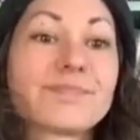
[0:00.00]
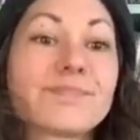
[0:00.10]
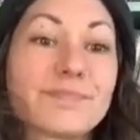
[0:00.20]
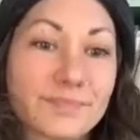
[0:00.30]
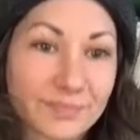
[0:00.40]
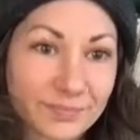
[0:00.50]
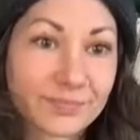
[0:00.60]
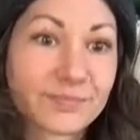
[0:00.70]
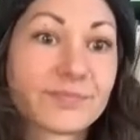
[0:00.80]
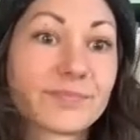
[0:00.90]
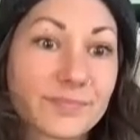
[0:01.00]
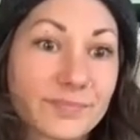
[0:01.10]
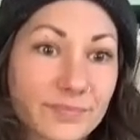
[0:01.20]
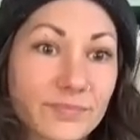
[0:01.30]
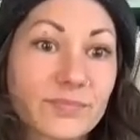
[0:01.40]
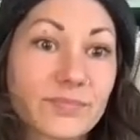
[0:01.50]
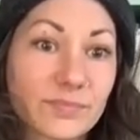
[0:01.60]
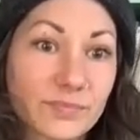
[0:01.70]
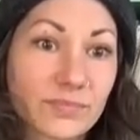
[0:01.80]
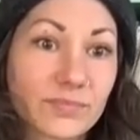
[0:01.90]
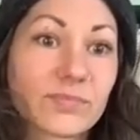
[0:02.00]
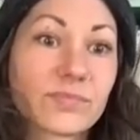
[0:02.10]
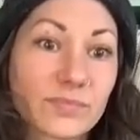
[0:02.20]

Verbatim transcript: a potential quick quid a lot of people